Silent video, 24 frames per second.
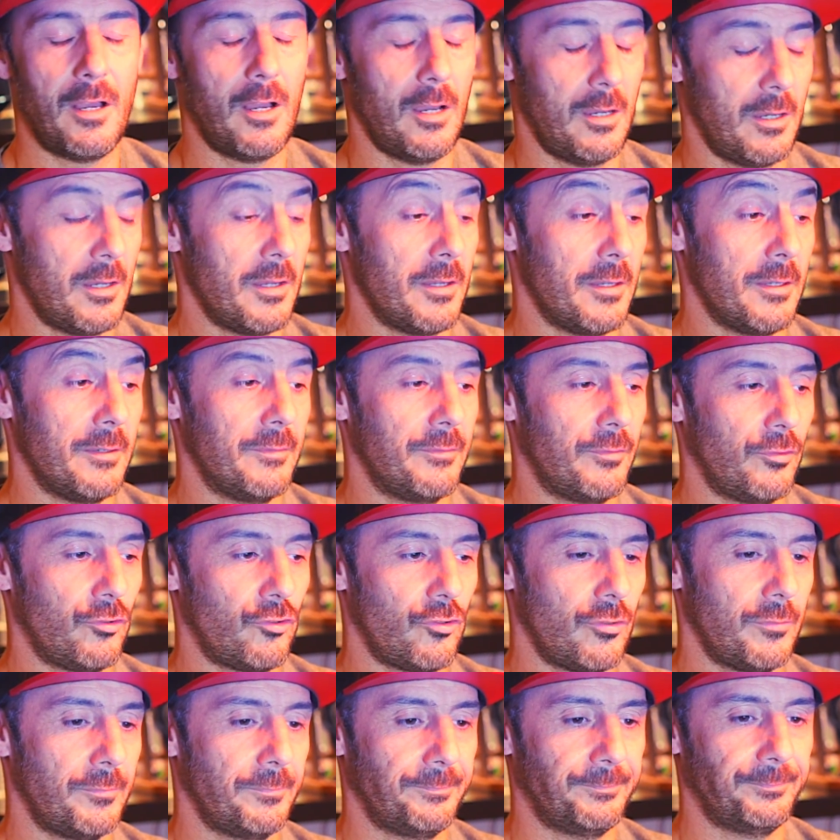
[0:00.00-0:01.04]
Oh, yeah, for
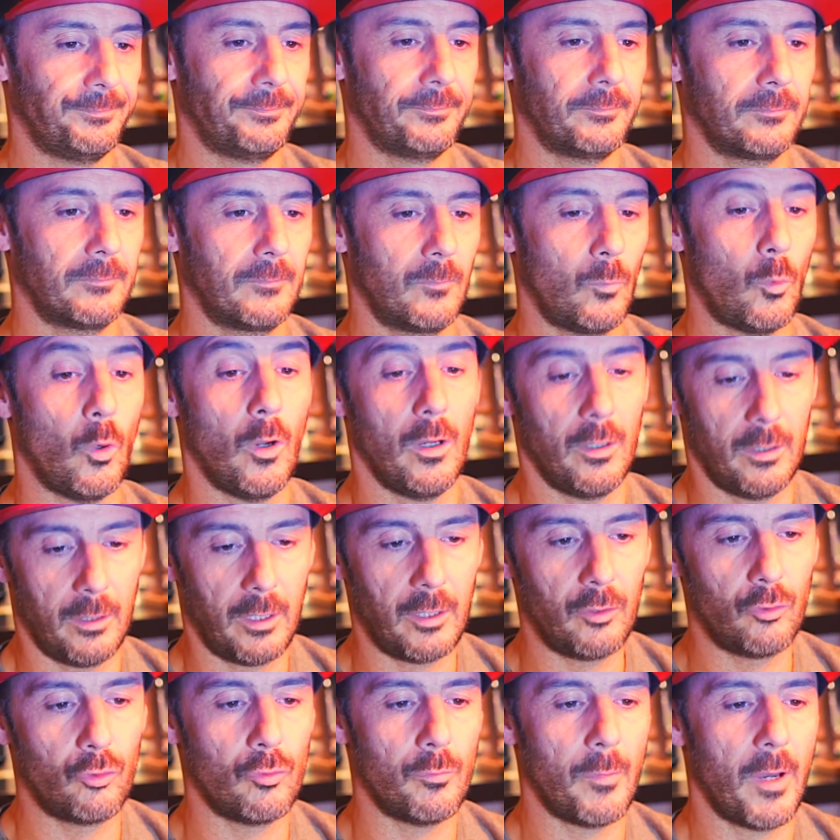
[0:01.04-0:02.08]
sure. Well,
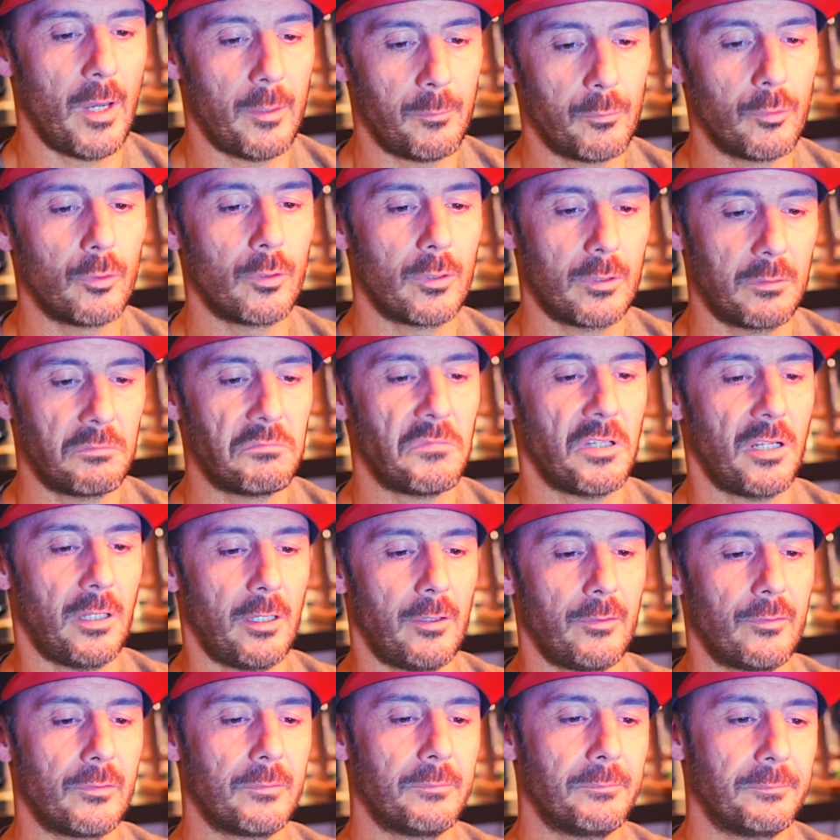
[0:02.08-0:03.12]
into my book, it
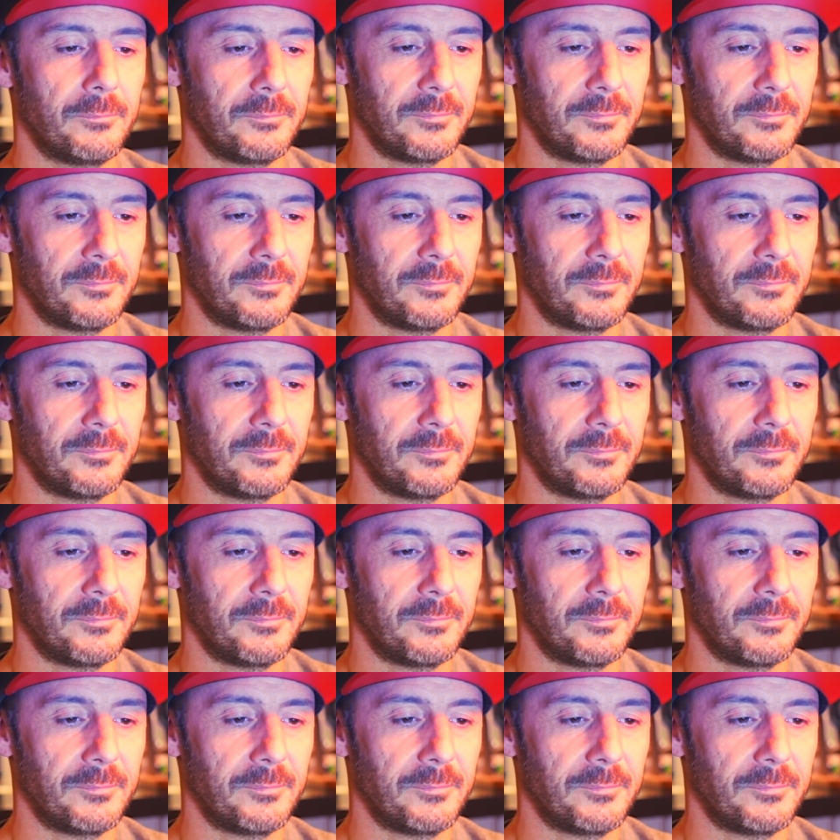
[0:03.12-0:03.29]
is.